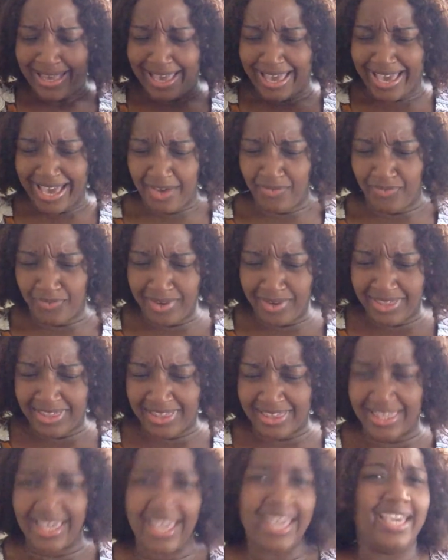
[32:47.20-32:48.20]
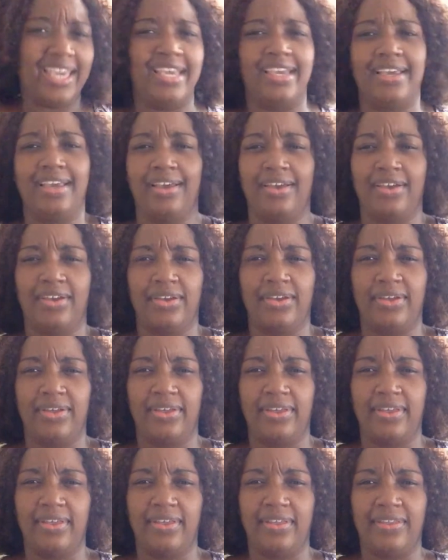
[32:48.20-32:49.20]
everything
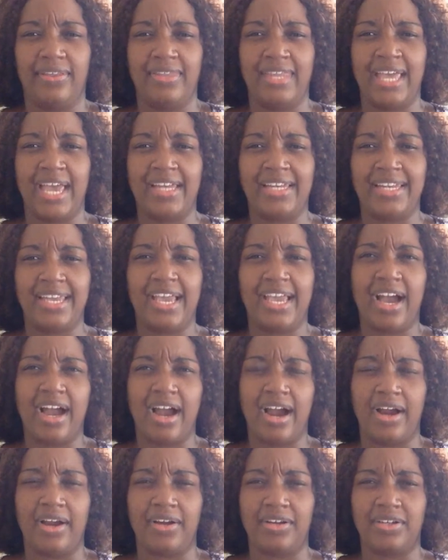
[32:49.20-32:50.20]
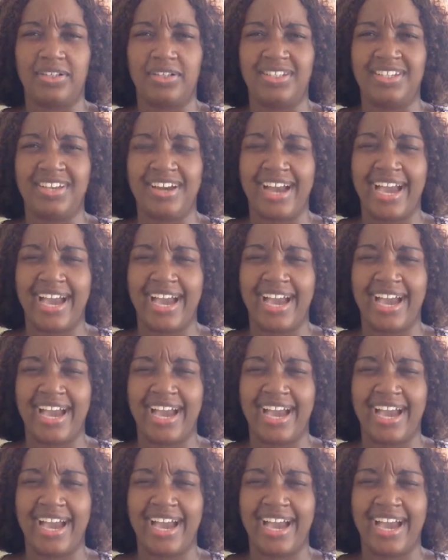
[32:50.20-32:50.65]
that they are, their